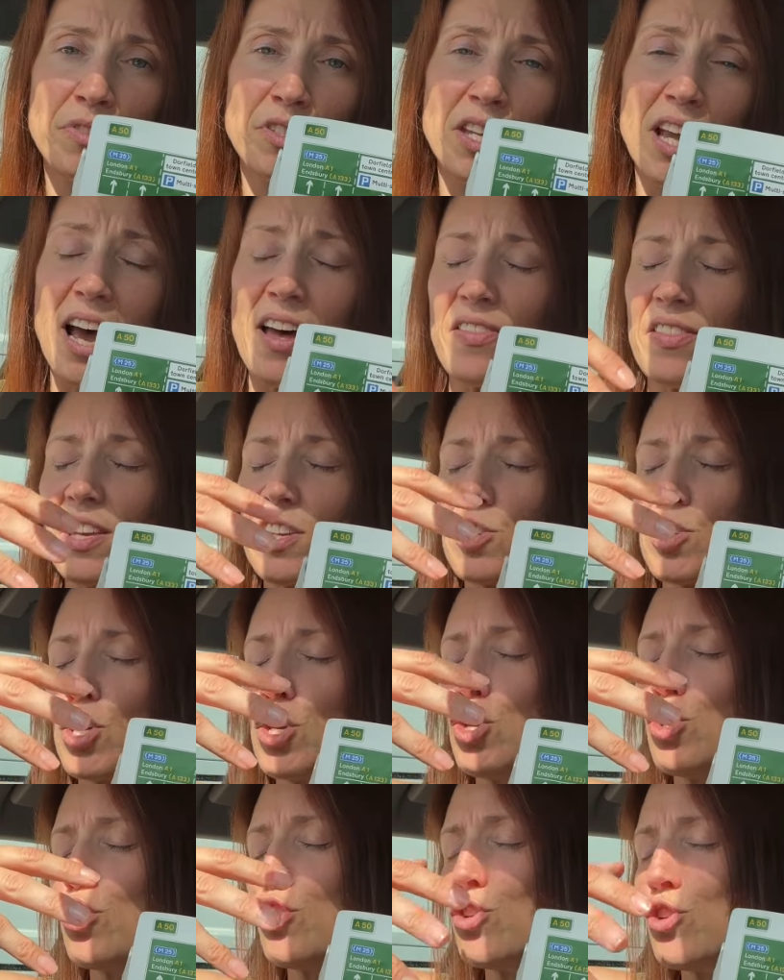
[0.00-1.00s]
At this
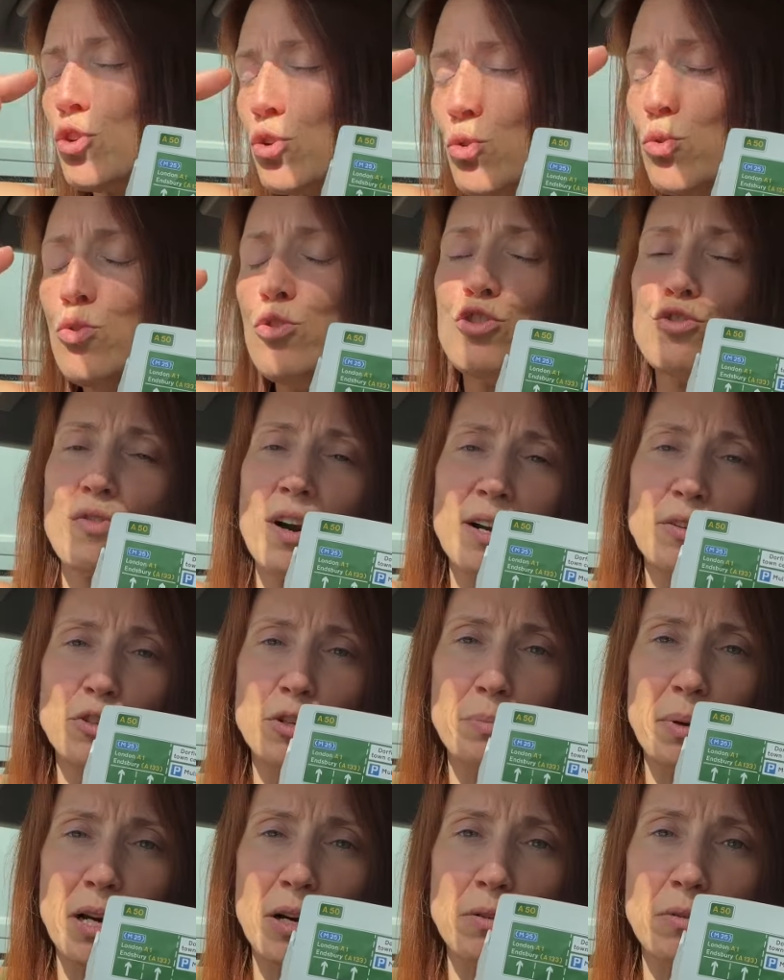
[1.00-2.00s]
huge
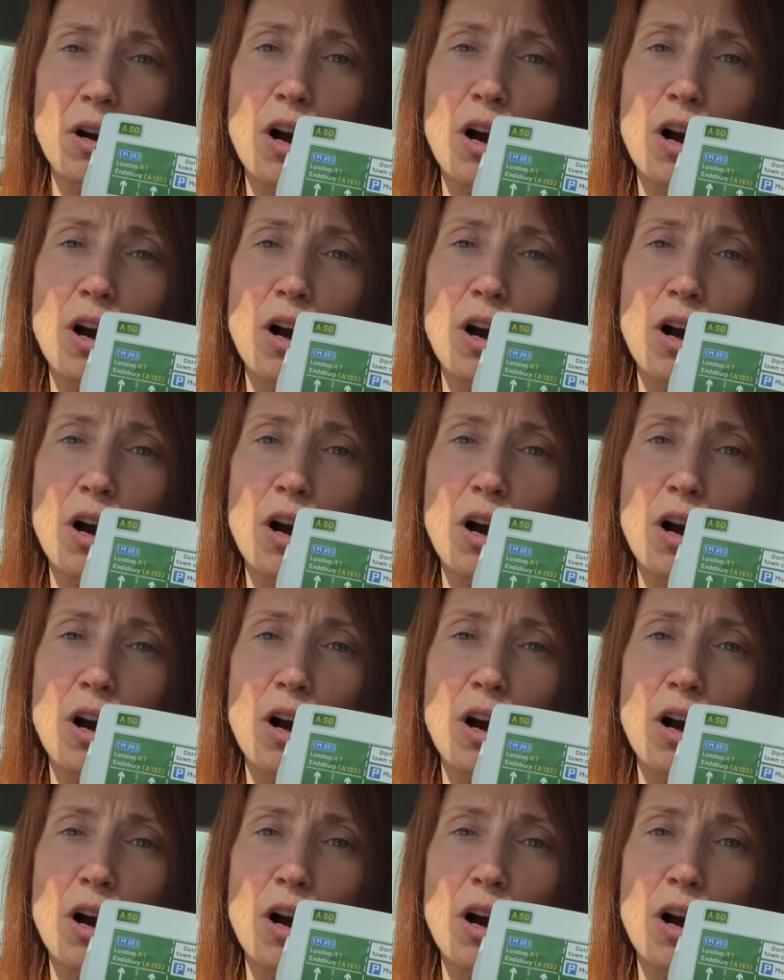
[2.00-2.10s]
roundabout.